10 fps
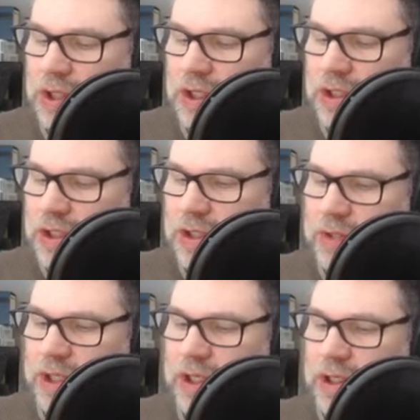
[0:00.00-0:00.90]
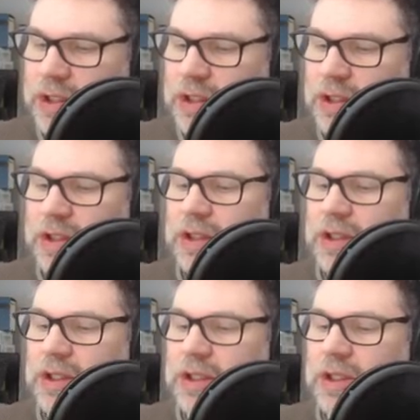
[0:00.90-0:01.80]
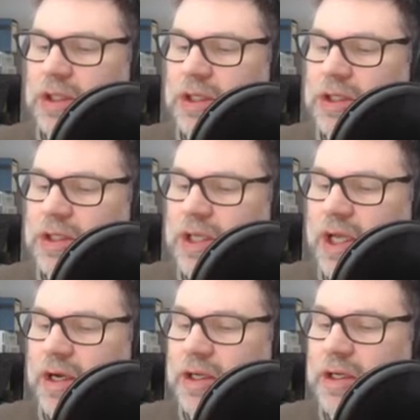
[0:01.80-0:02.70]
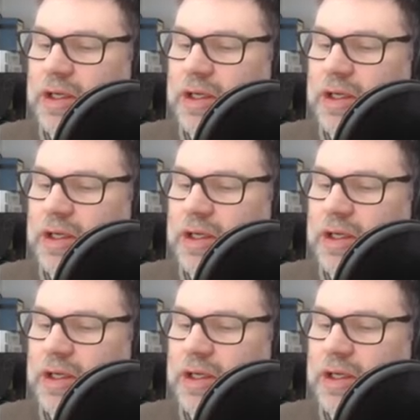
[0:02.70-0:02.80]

He's gonna be scared.